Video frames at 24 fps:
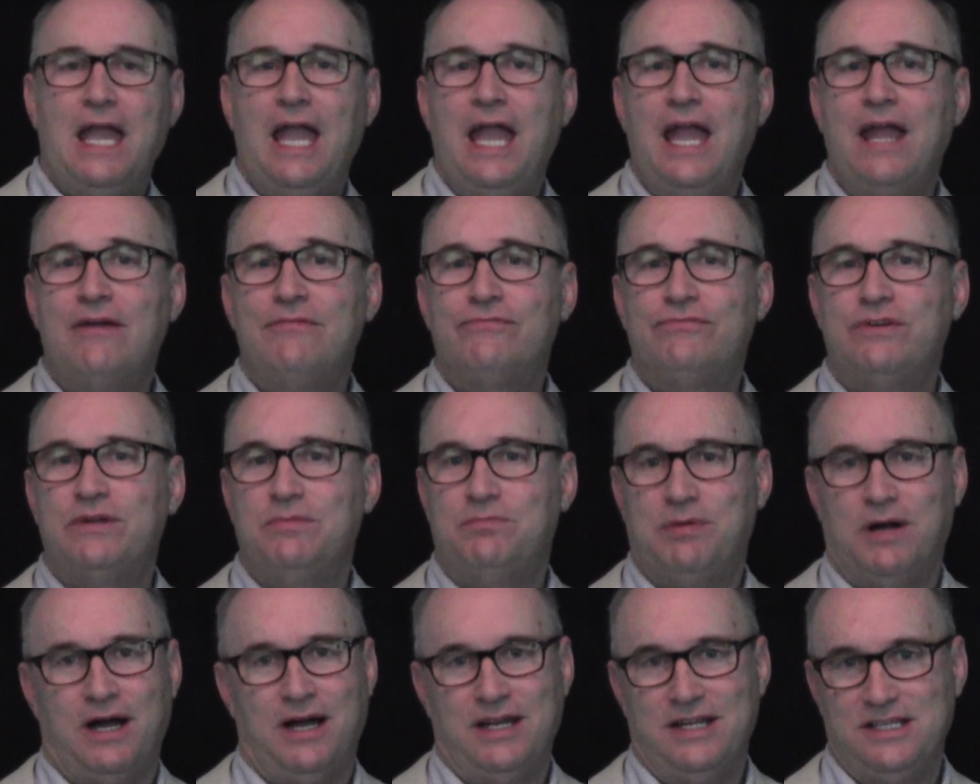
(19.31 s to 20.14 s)

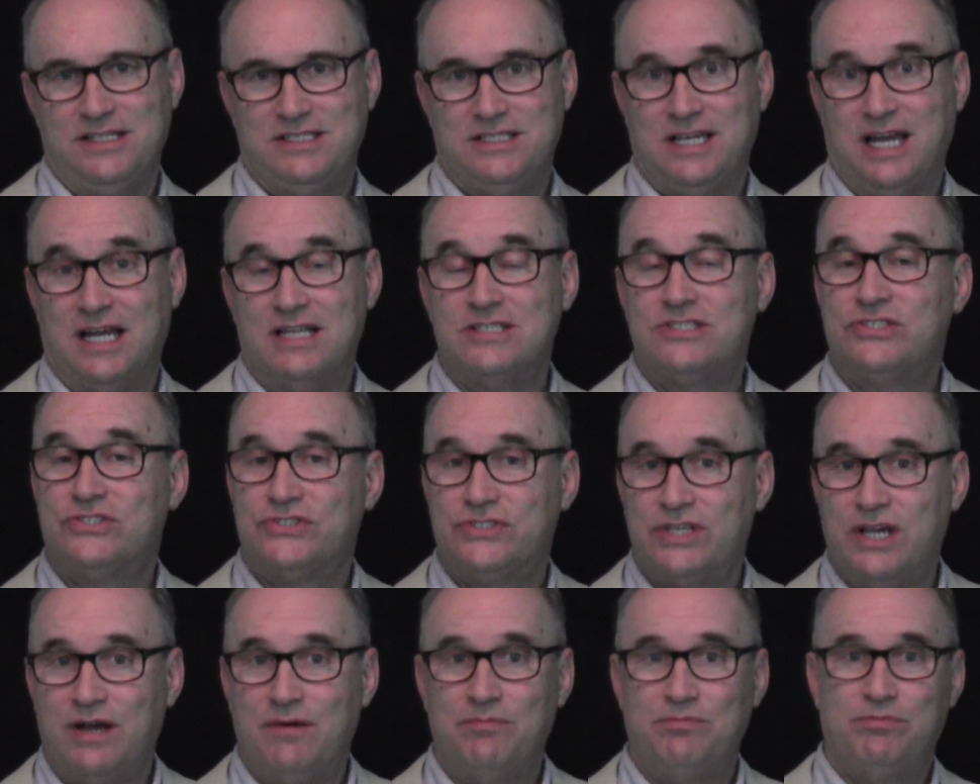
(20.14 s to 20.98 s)
Everybody's got
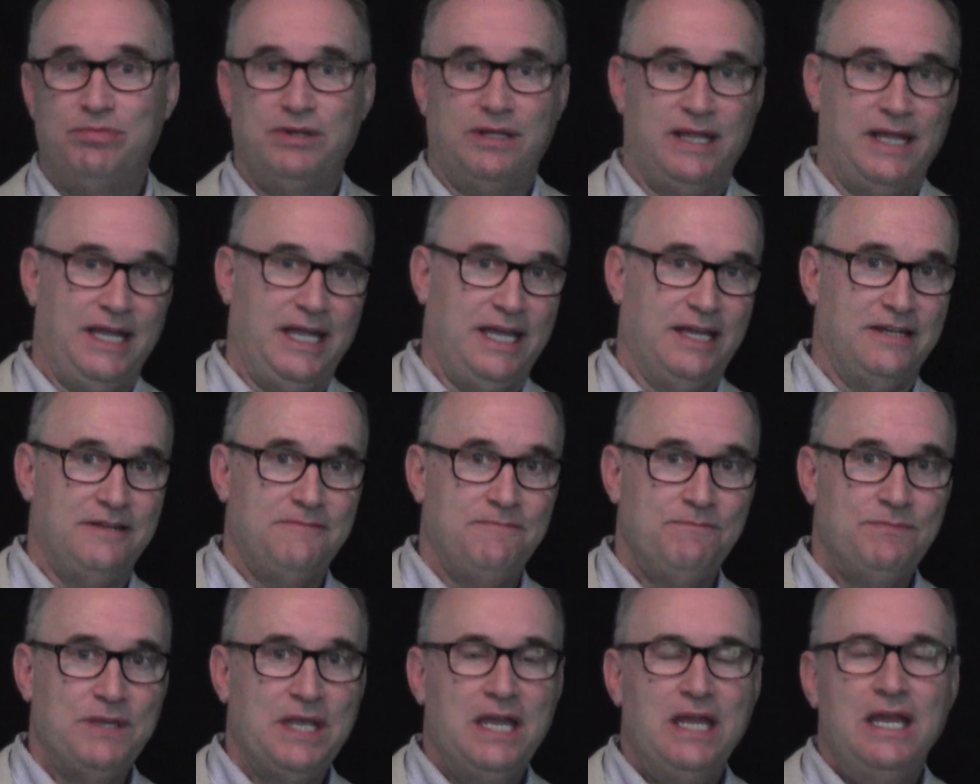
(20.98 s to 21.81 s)
some plan.